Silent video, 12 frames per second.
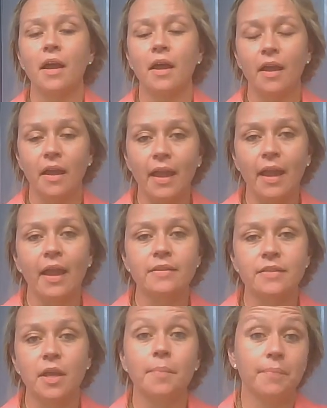uh, a
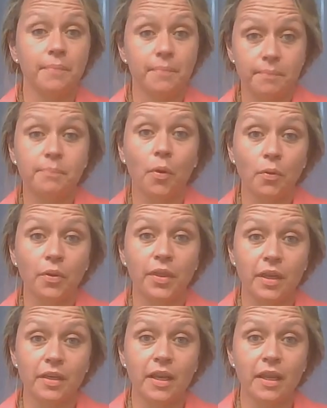heads up, both
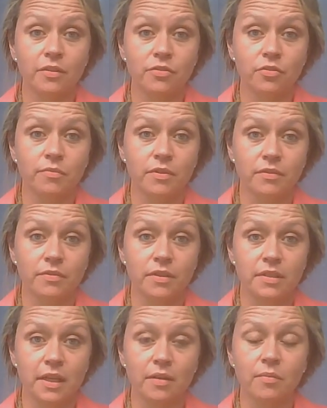in, in terms of
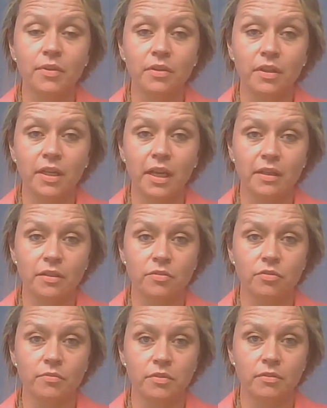sustainability and in
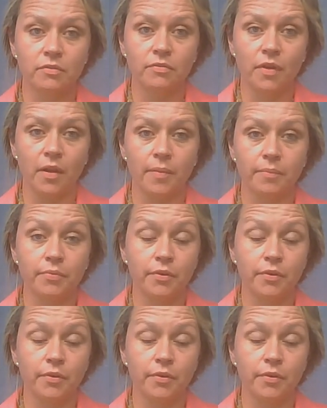terms of um,